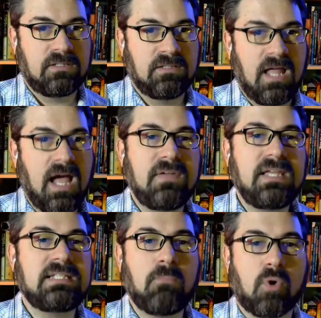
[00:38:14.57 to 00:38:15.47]
life
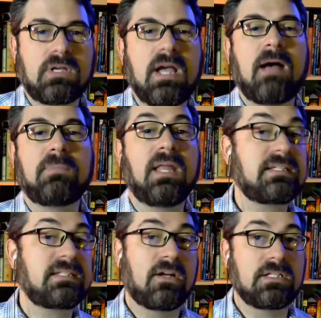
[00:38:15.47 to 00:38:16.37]
is a more
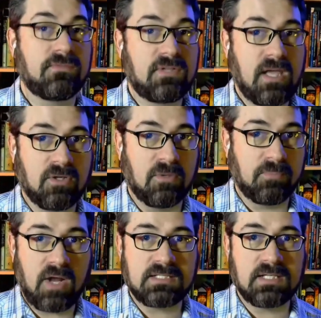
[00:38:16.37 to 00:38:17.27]
complex series of chemical
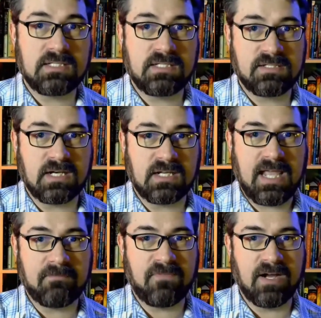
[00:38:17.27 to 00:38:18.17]
processes than a
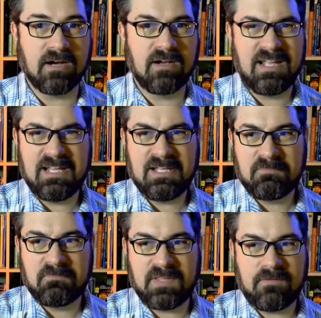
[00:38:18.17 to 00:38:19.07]
campfire,
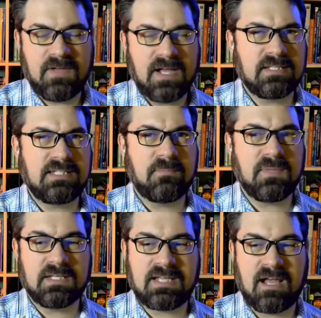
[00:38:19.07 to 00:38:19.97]
but the fact that
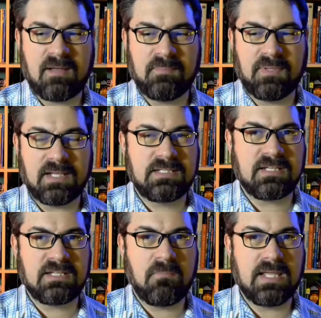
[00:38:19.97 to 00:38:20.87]
something is complex
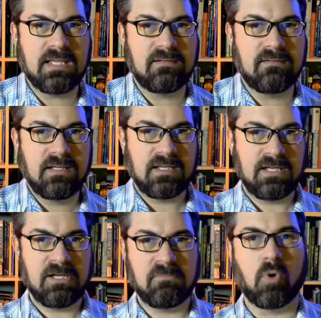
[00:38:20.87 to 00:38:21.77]
doesn't make it
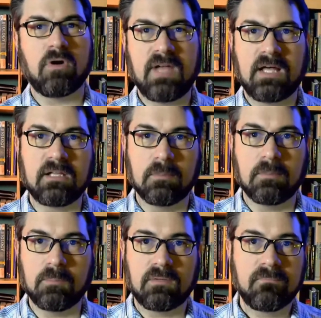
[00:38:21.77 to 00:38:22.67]
more
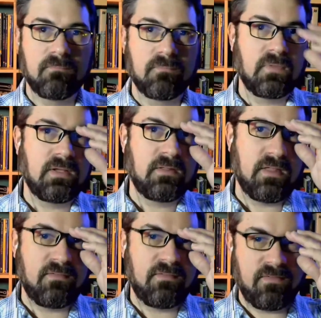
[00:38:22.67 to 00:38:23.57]
valuable.
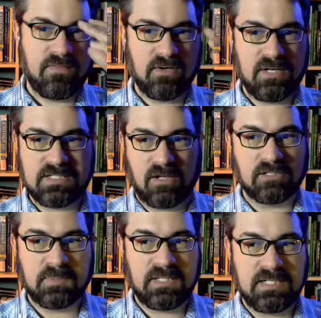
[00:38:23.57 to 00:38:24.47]
That there is
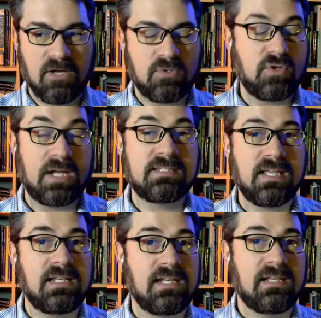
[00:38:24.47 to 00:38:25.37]
ultimately no
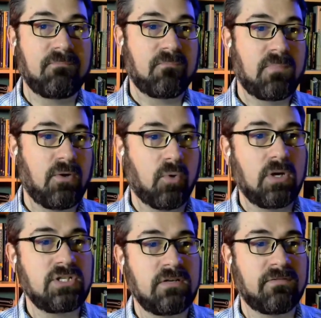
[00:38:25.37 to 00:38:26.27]
transcendent
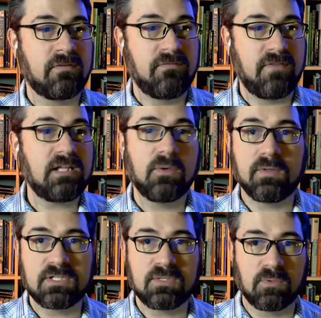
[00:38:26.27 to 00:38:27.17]
origin for value
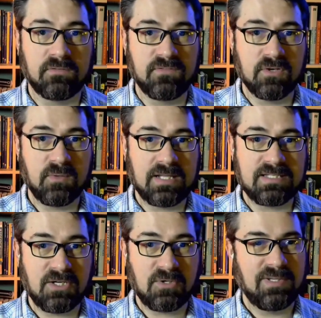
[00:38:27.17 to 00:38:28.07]
in this worldview. And
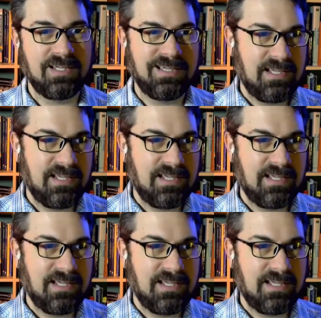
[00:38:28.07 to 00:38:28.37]
so